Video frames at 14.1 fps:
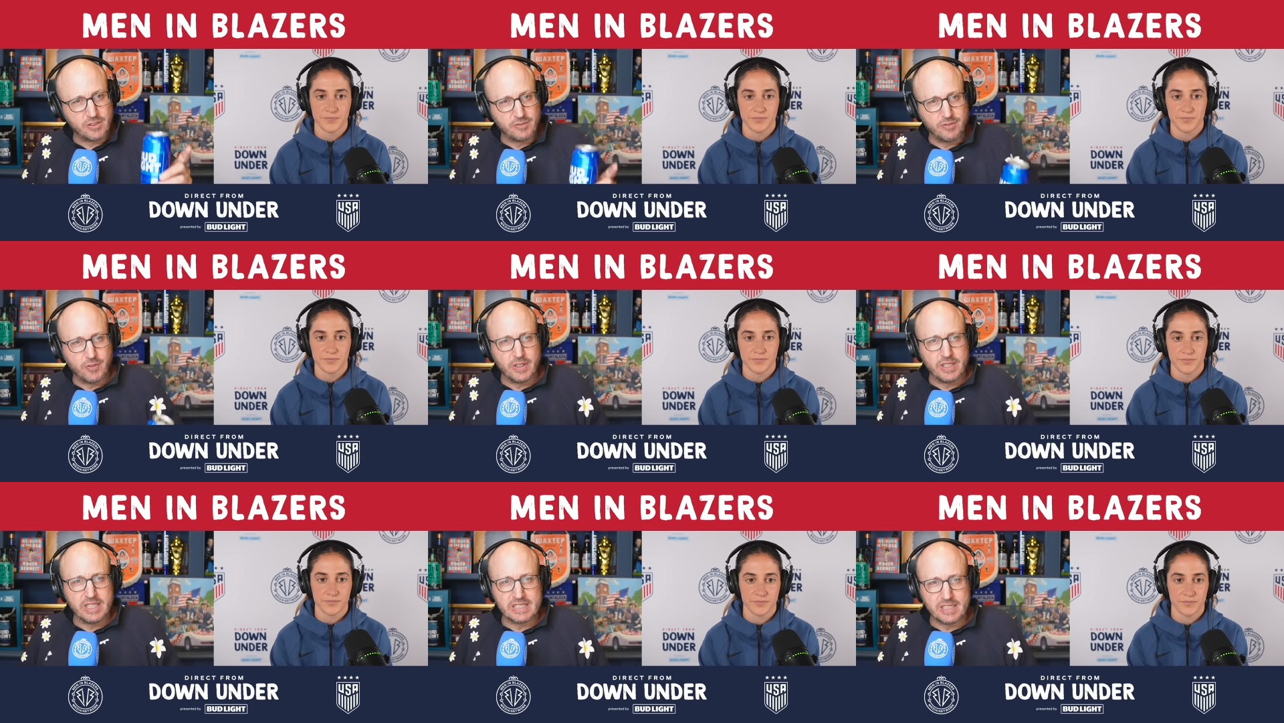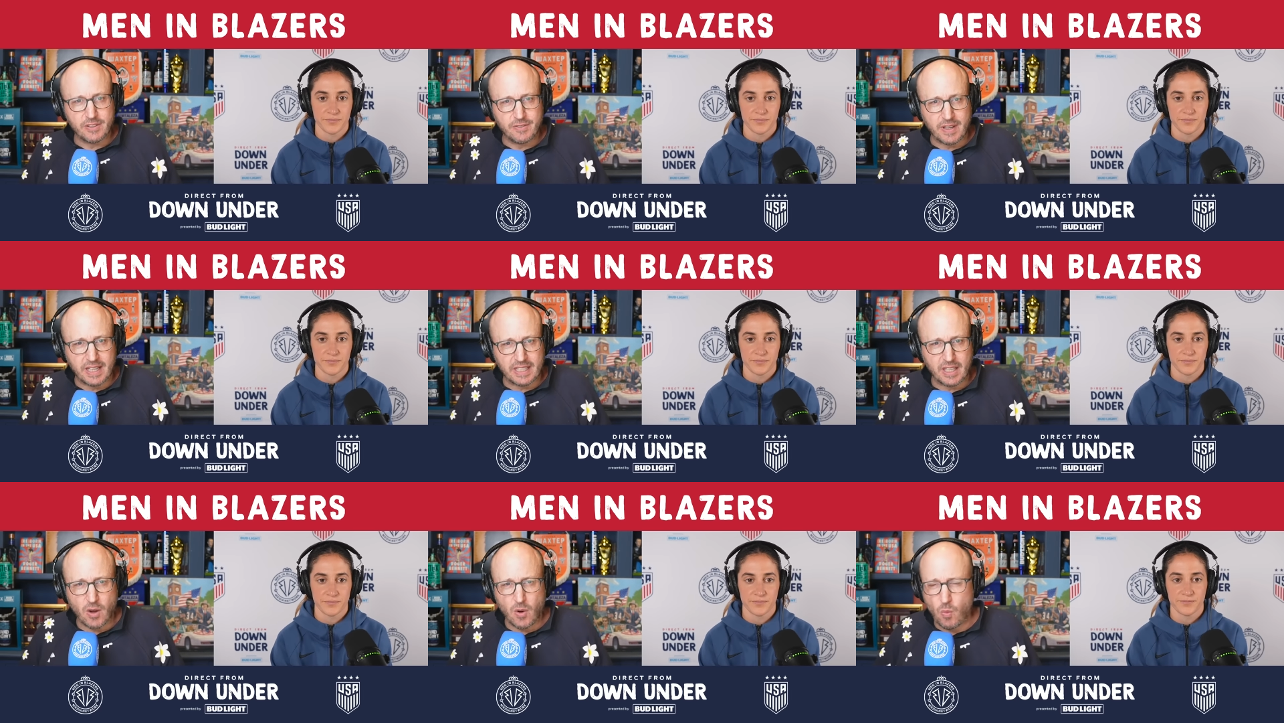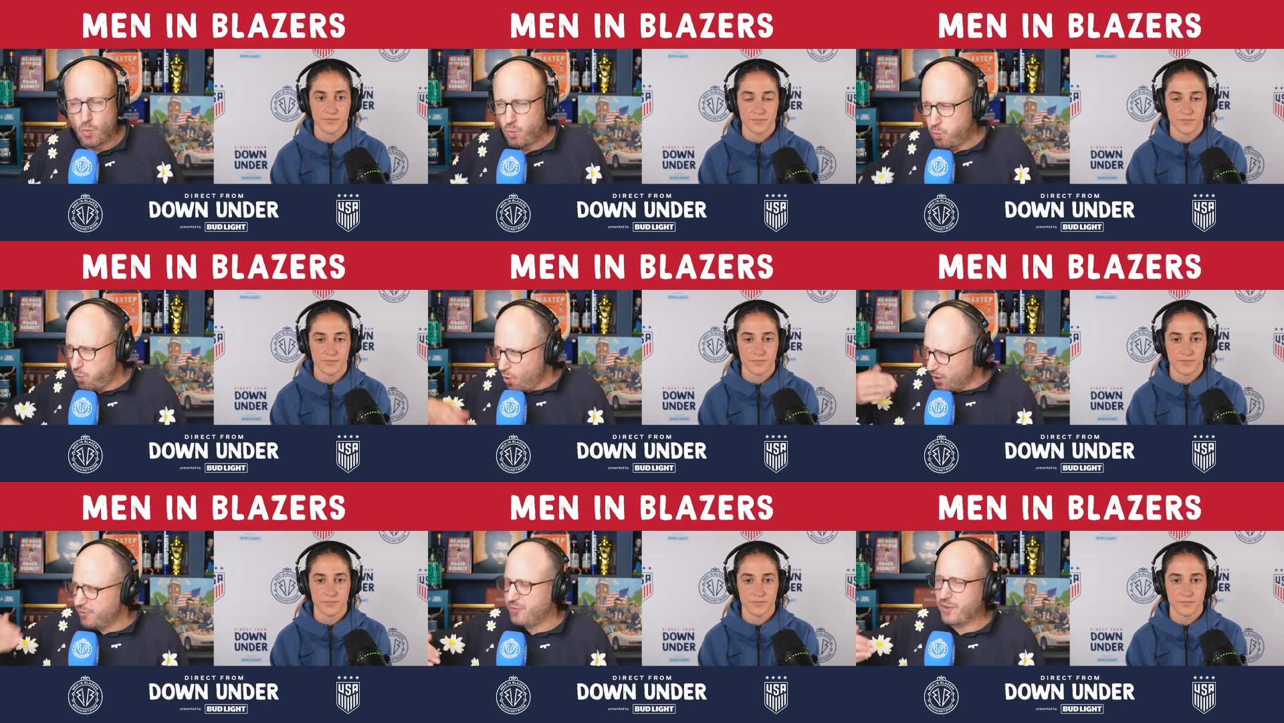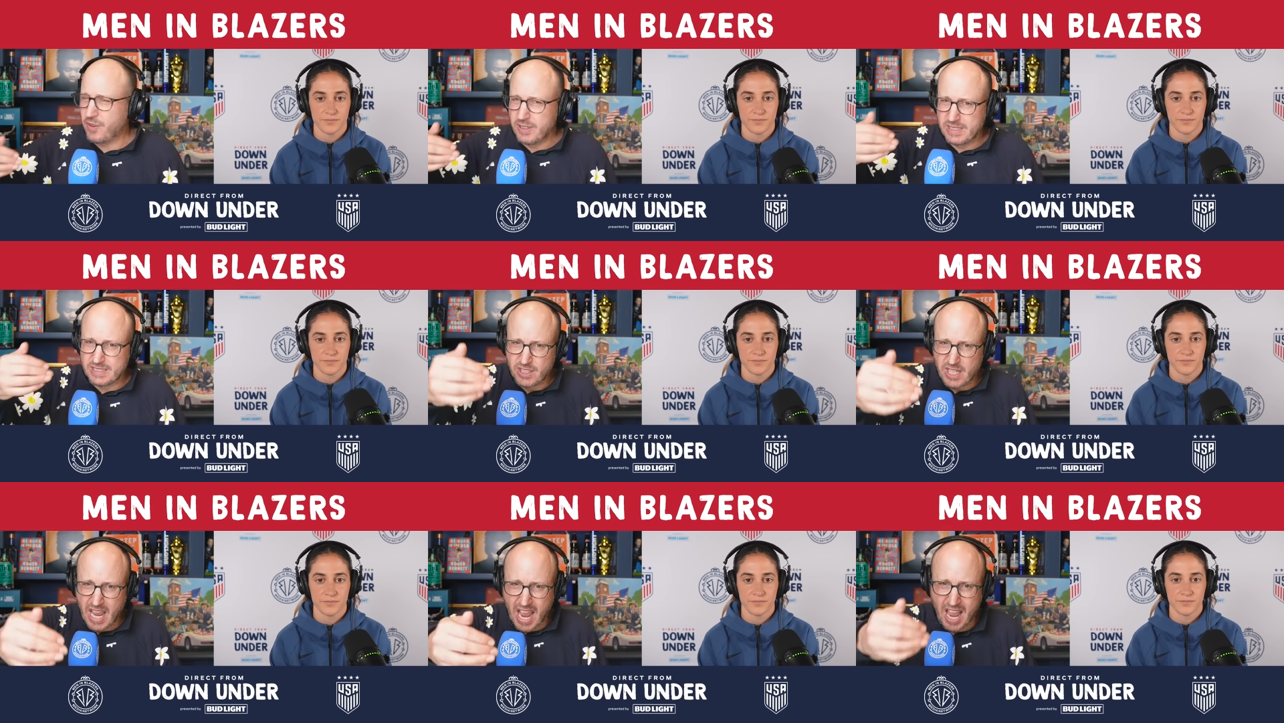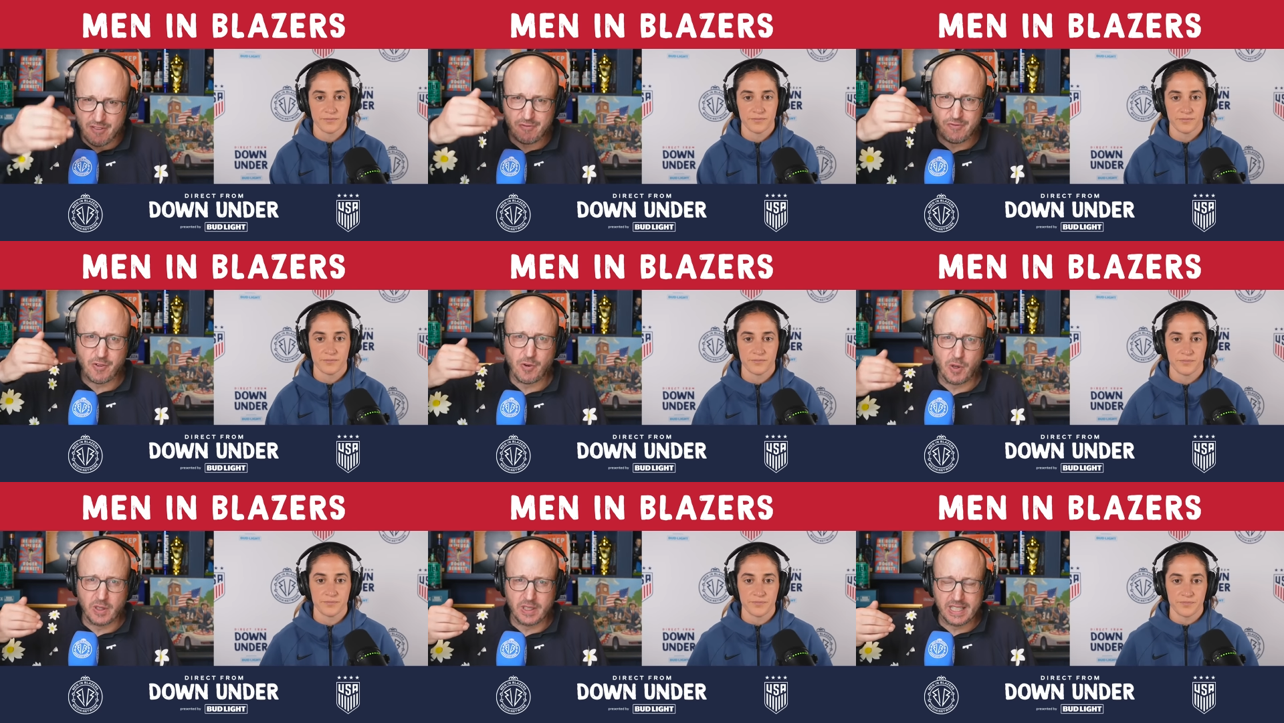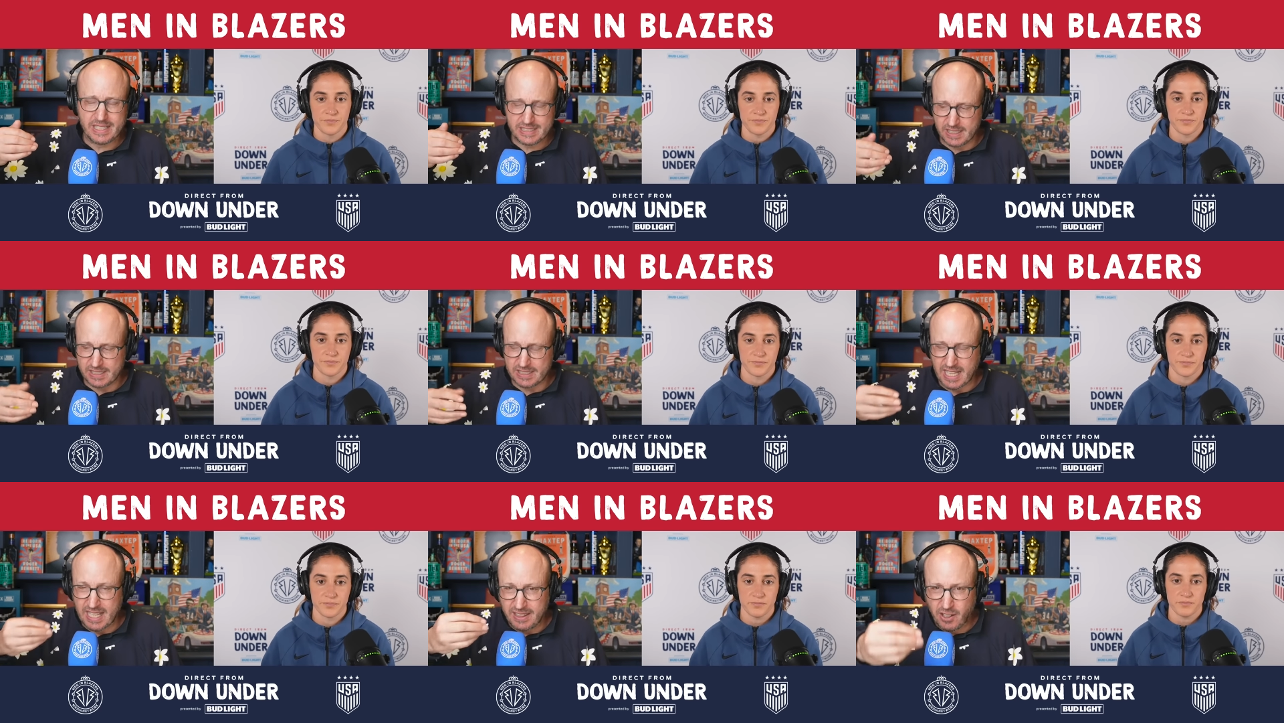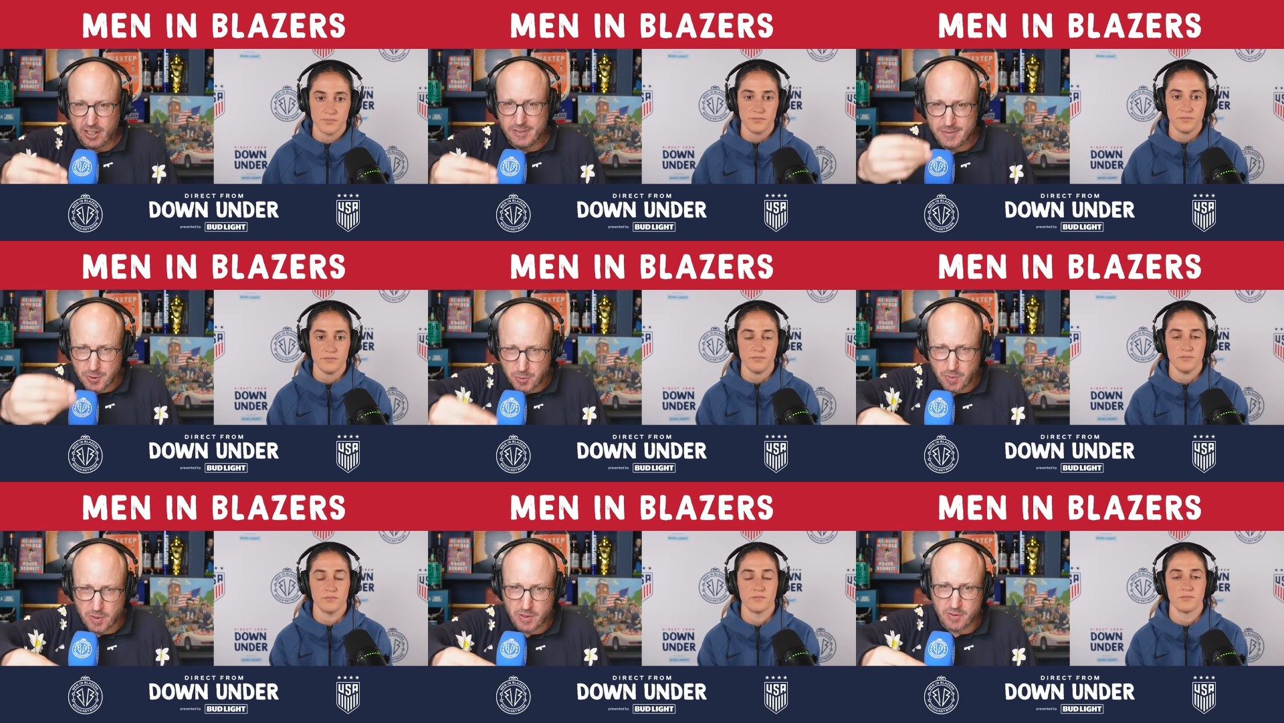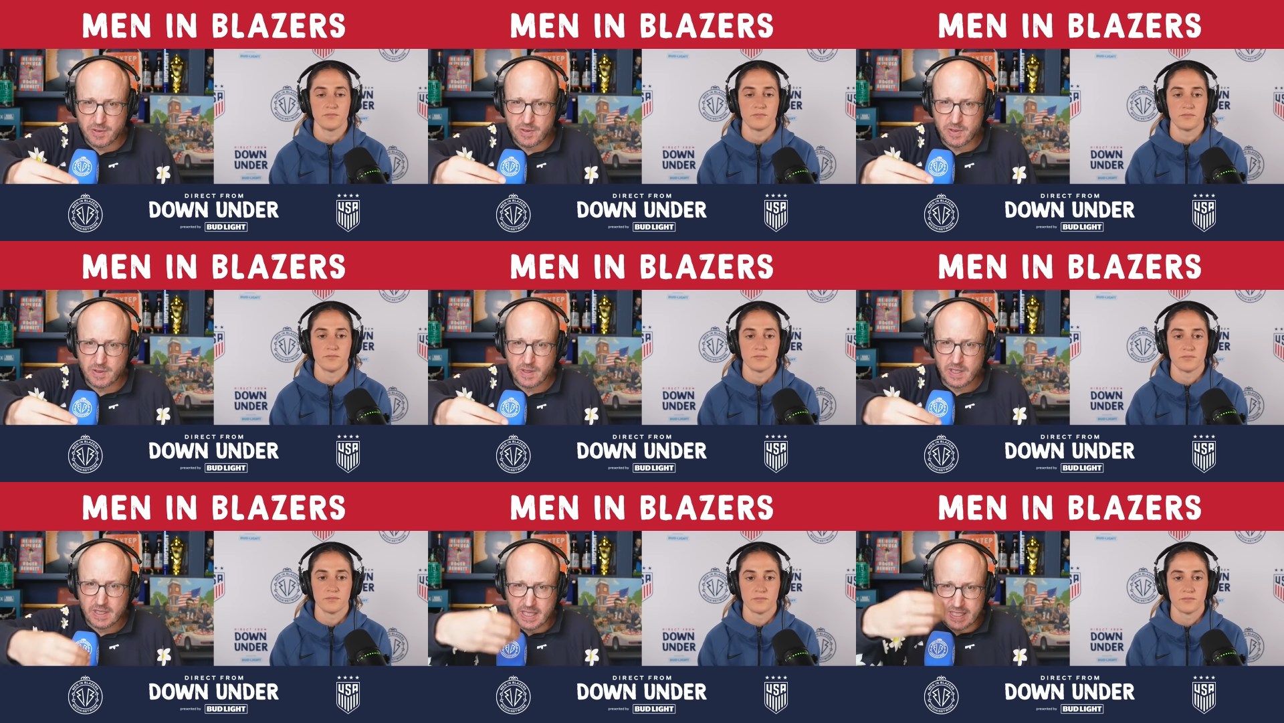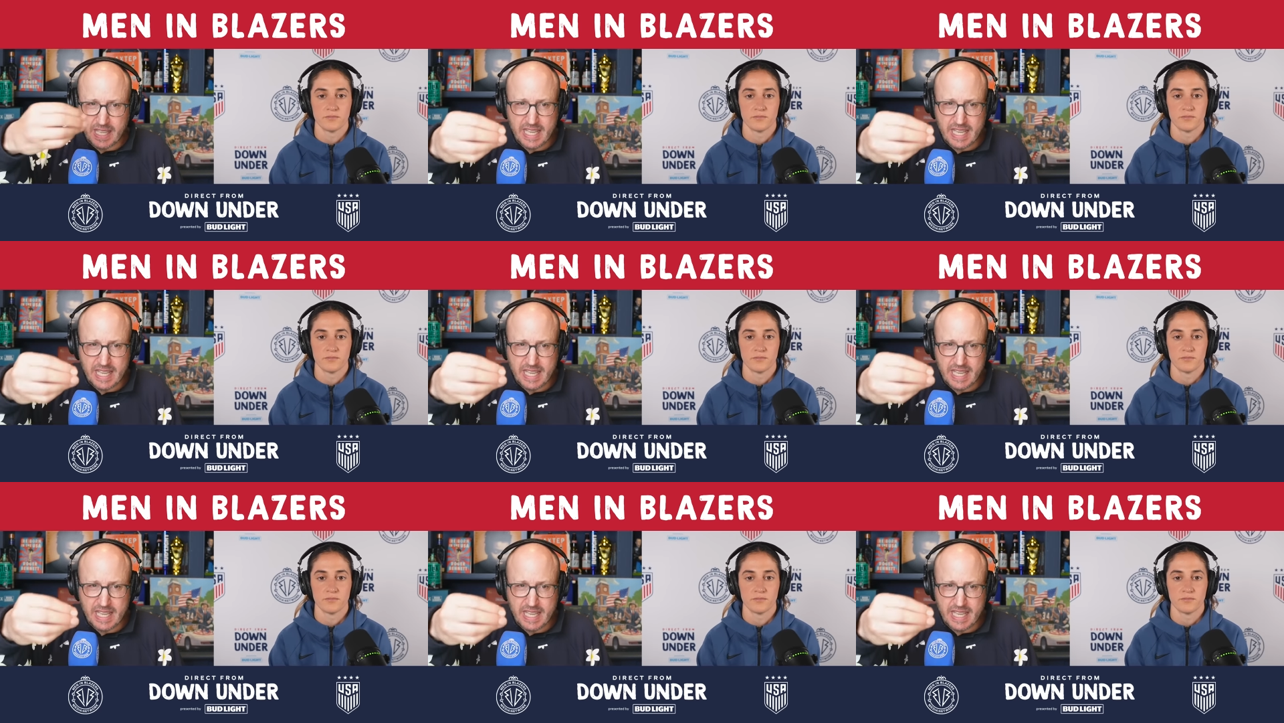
Speaker 1: for you, Savannah. What advice do you have for our listeners? A life truth that they